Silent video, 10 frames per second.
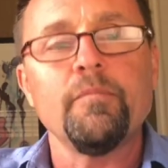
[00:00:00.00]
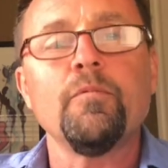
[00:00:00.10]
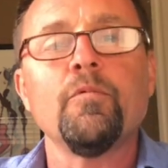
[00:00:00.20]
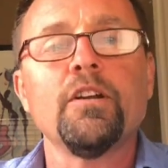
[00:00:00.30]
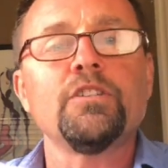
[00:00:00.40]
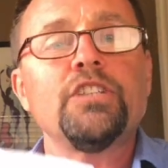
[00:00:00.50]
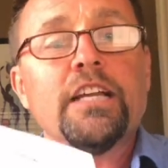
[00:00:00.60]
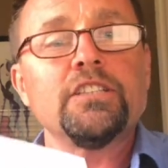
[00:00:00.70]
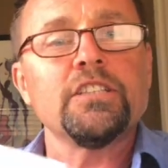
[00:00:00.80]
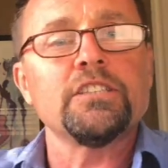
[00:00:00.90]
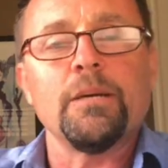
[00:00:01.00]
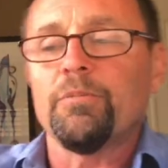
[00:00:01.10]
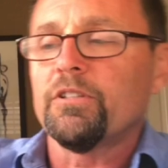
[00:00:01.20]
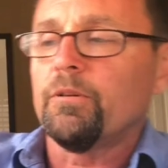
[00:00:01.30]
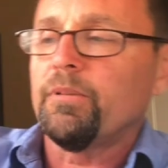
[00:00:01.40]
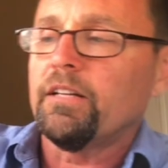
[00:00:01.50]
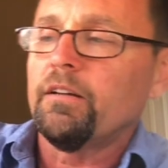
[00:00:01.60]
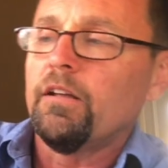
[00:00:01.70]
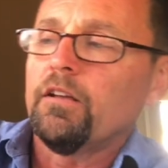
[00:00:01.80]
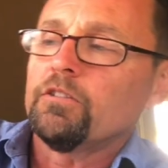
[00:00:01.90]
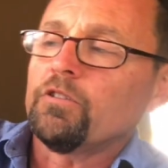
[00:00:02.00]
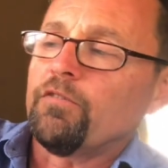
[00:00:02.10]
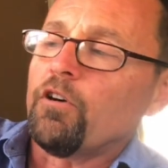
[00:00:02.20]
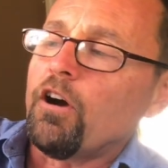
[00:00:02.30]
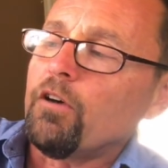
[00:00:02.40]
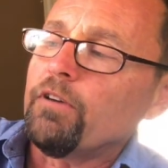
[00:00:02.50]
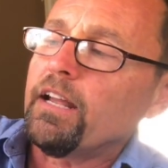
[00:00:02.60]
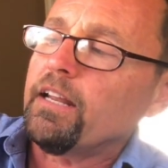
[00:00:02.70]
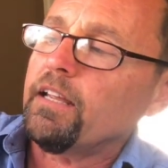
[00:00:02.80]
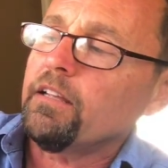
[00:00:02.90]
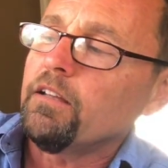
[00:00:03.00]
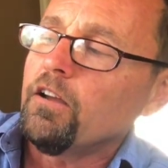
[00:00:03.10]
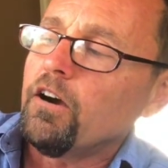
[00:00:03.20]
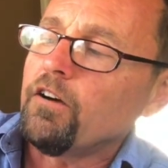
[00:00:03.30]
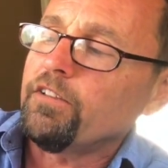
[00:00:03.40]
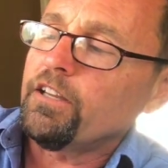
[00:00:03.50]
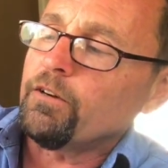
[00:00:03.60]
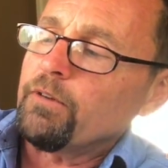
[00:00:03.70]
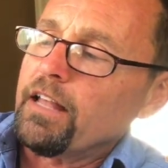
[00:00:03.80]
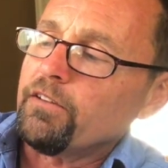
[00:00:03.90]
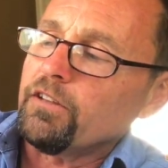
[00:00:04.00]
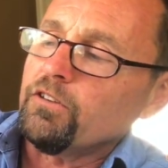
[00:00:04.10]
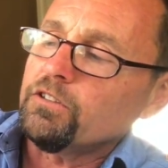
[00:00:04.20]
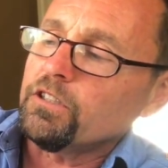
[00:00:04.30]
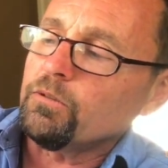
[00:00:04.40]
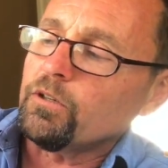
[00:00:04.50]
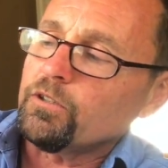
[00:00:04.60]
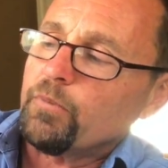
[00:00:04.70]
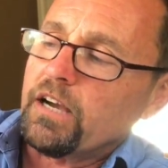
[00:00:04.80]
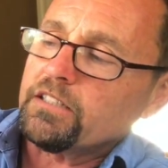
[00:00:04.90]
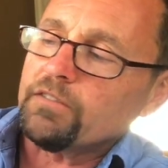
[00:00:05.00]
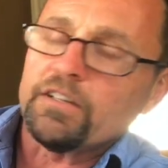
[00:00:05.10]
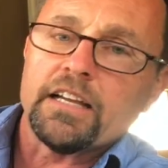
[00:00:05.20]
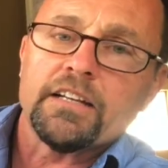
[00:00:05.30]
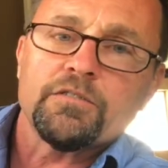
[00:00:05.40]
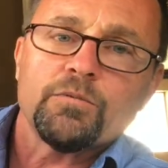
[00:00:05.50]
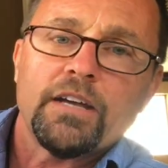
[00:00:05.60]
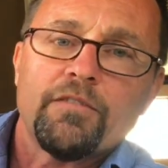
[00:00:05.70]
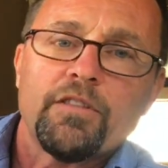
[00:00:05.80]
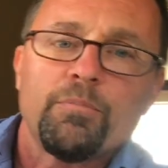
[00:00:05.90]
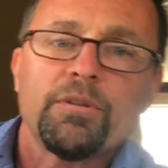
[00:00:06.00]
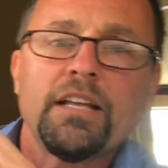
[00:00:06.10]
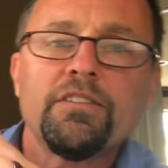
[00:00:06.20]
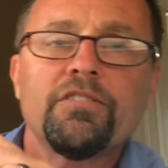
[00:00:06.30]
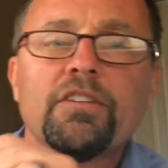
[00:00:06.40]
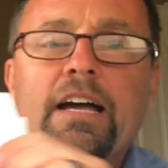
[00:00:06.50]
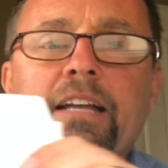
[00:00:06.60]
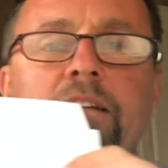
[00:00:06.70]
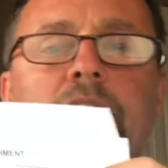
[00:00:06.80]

we're gonna change this up a little bit. So I've already over here, rather than using the words positive and negatives, we have the plus sign.